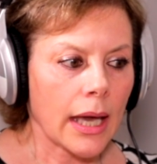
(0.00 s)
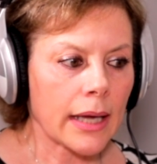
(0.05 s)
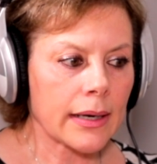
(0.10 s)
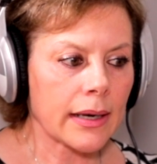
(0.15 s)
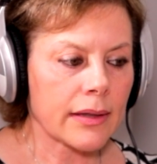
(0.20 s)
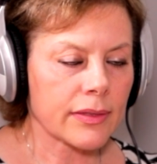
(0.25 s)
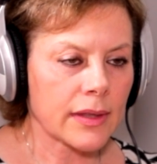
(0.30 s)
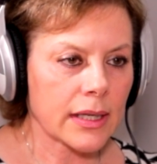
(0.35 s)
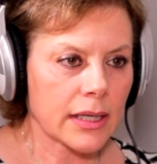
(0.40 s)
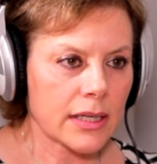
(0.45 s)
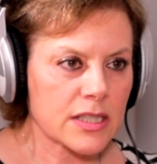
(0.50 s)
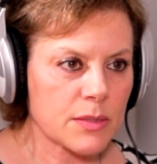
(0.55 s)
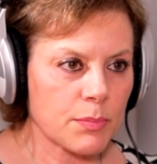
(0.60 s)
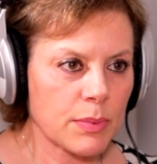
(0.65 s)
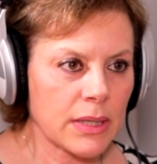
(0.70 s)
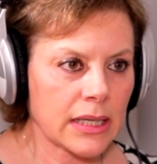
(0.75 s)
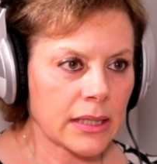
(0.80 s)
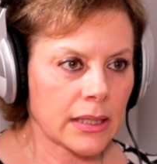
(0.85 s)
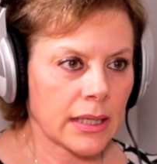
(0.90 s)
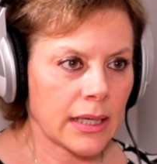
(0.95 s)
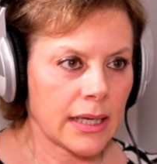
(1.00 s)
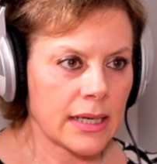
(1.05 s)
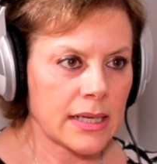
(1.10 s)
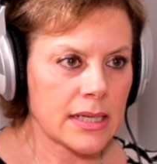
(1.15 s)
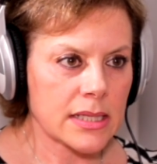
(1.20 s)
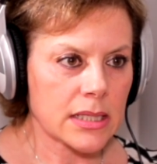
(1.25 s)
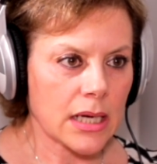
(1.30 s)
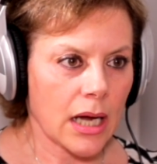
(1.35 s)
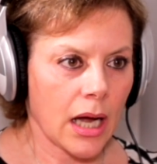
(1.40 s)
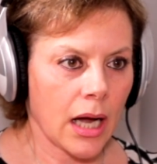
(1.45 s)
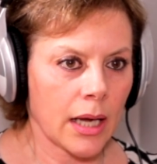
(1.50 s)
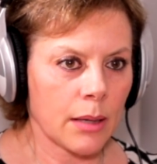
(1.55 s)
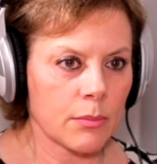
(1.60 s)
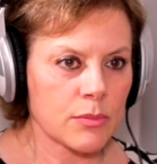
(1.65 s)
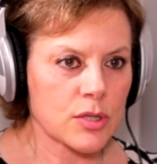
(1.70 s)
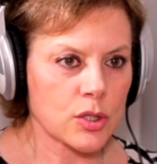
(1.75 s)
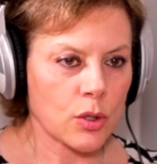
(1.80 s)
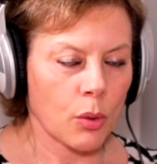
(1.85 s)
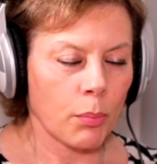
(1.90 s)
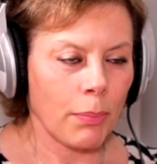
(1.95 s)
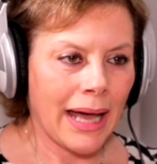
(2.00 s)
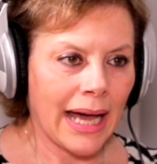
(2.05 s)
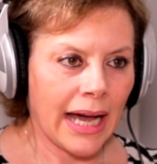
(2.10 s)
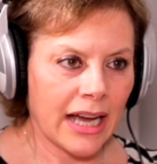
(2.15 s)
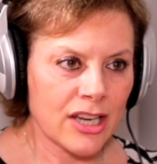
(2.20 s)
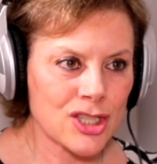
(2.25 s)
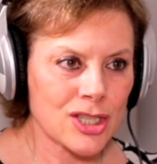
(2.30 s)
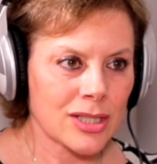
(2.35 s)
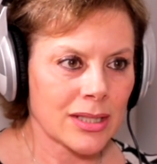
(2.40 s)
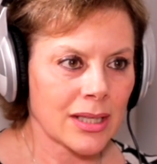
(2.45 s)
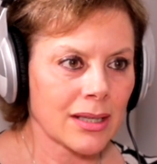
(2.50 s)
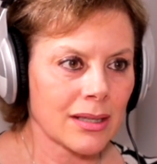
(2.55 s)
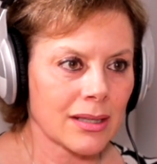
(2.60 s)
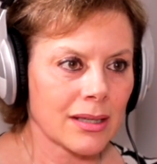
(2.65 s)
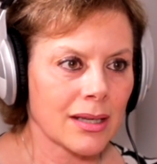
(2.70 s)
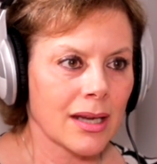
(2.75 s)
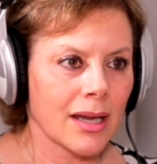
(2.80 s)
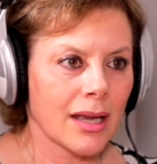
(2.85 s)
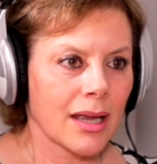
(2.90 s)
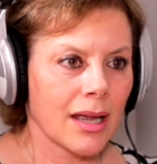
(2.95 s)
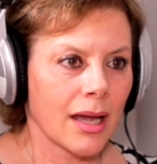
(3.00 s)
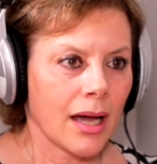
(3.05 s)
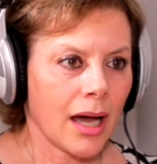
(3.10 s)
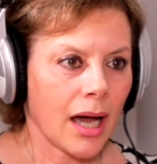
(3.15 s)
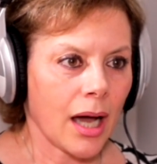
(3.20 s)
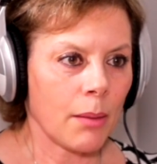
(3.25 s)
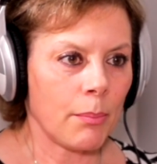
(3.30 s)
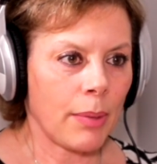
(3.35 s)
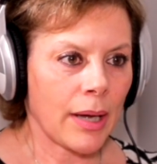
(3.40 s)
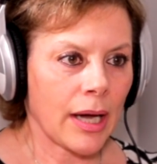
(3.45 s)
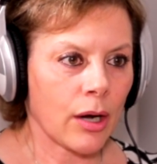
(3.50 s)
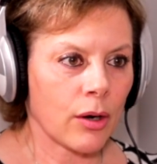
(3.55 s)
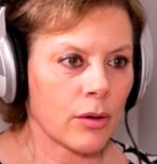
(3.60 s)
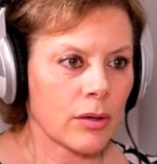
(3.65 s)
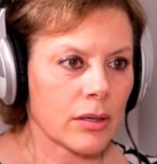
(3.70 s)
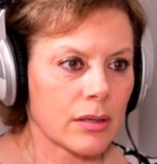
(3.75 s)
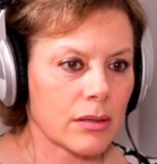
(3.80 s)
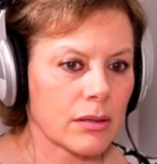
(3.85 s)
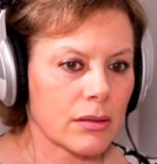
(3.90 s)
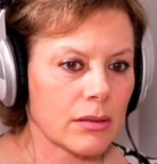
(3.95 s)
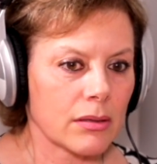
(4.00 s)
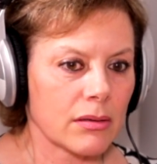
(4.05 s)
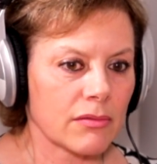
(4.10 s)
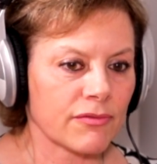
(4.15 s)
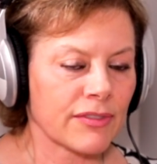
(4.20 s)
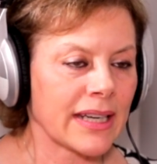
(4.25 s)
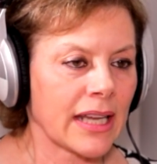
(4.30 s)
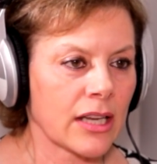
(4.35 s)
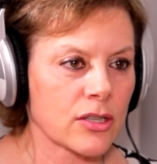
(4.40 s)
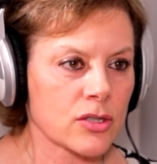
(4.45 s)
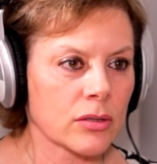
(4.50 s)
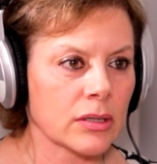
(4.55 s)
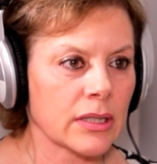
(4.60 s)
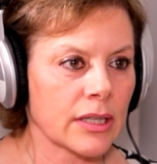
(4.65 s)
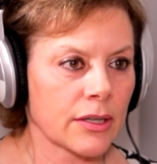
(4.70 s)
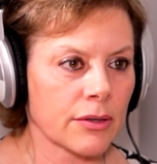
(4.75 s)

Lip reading: And I think it's because I am so passionate about financial